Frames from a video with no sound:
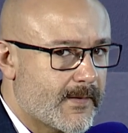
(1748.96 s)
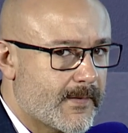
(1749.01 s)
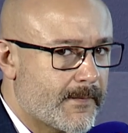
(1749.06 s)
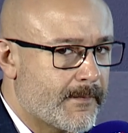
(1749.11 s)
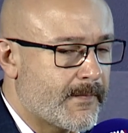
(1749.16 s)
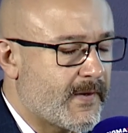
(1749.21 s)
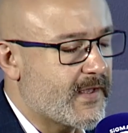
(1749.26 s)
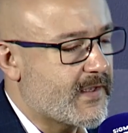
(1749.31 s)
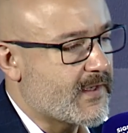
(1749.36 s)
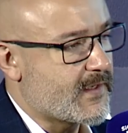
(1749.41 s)

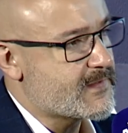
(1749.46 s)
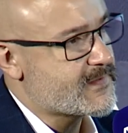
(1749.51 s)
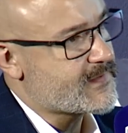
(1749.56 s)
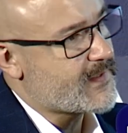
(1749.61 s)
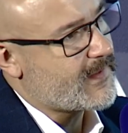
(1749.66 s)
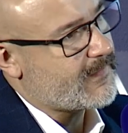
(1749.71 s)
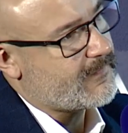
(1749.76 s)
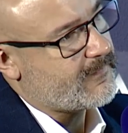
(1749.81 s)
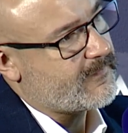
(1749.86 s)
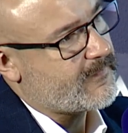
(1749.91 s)
MICA is
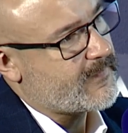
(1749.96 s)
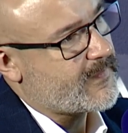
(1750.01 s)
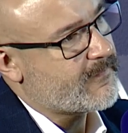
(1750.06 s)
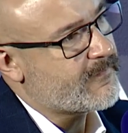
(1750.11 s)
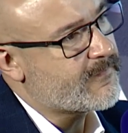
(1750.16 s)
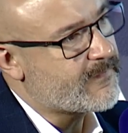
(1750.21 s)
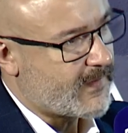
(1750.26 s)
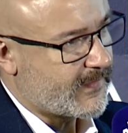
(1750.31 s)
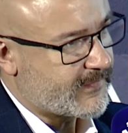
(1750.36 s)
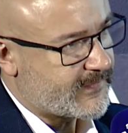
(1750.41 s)
a
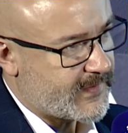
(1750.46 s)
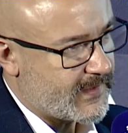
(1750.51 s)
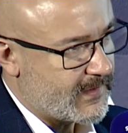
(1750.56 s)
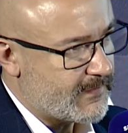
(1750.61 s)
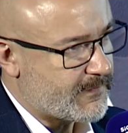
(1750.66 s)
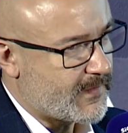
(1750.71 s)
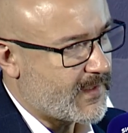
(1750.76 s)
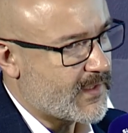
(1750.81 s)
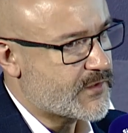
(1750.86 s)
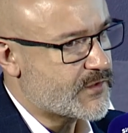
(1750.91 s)
vertical
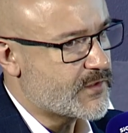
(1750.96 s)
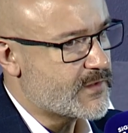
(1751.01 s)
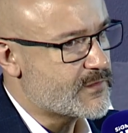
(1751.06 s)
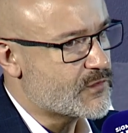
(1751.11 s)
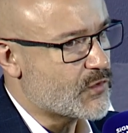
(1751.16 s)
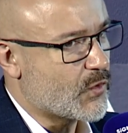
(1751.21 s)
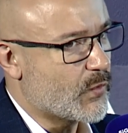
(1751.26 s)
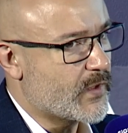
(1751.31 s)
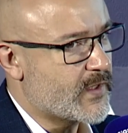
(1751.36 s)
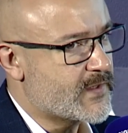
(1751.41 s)
function,
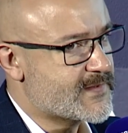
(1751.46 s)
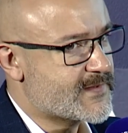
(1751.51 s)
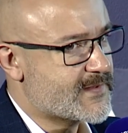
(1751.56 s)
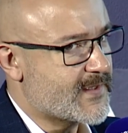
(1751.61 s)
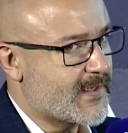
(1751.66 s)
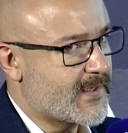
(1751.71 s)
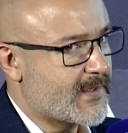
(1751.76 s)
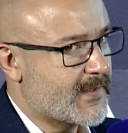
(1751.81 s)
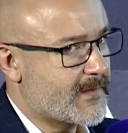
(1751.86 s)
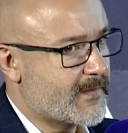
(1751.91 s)
so it's
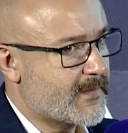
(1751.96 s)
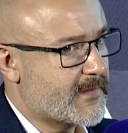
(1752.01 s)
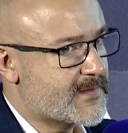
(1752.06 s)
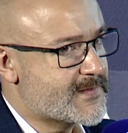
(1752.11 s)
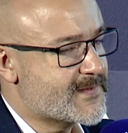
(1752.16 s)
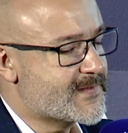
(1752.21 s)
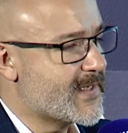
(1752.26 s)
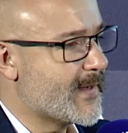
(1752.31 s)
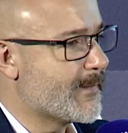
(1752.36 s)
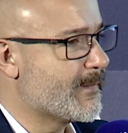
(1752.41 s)
a
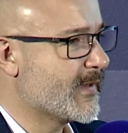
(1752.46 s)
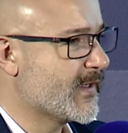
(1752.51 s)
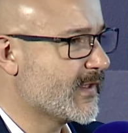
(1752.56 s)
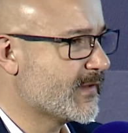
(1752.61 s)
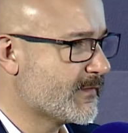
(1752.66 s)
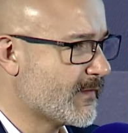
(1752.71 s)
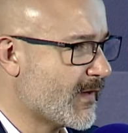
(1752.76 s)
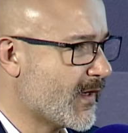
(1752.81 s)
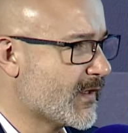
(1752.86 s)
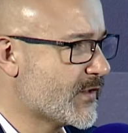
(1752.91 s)
separate
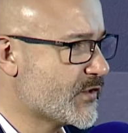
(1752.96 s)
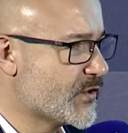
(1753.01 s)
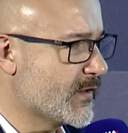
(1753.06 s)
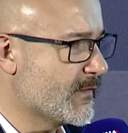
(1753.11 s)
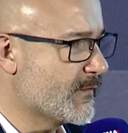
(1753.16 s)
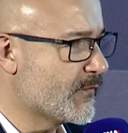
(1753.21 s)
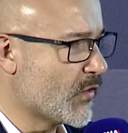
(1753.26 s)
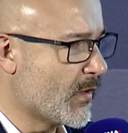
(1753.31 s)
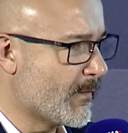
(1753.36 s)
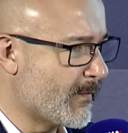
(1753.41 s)
function
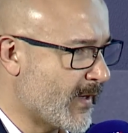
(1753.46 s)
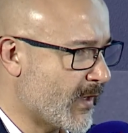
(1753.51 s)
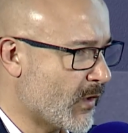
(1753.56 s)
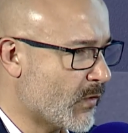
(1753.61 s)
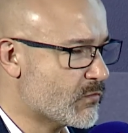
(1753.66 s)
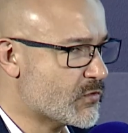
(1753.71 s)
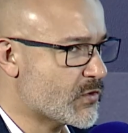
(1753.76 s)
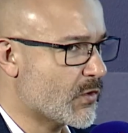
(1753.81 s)
from my own.